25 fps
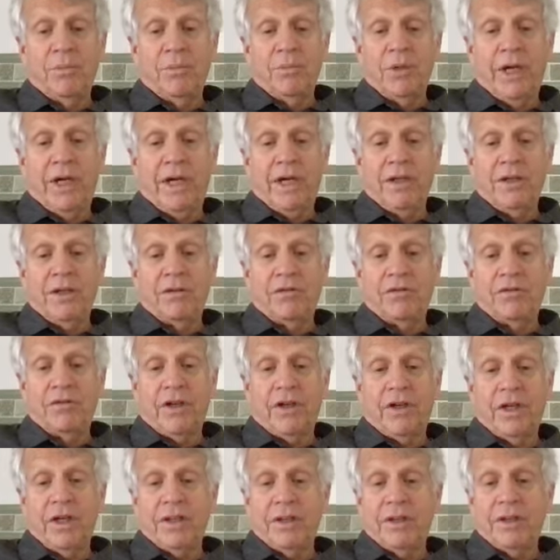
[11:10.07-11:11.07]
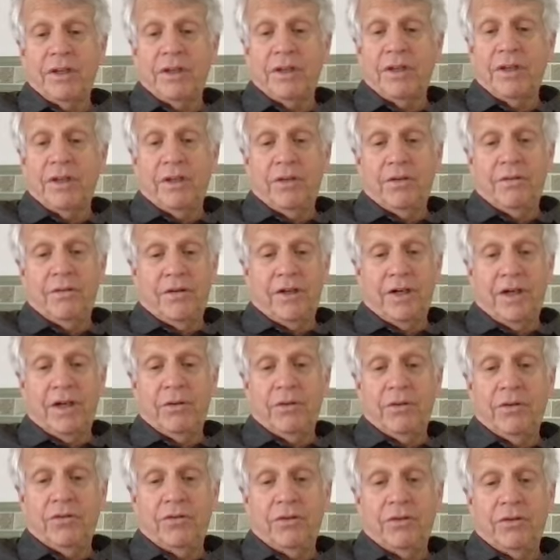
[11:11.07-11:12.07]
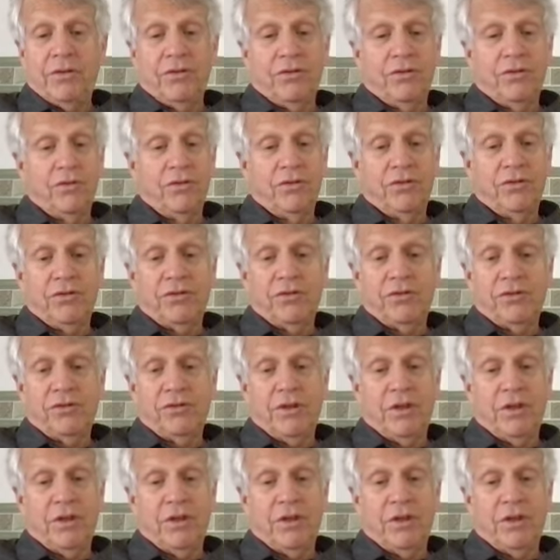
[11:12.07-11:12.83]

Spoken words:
ready to fight viruses,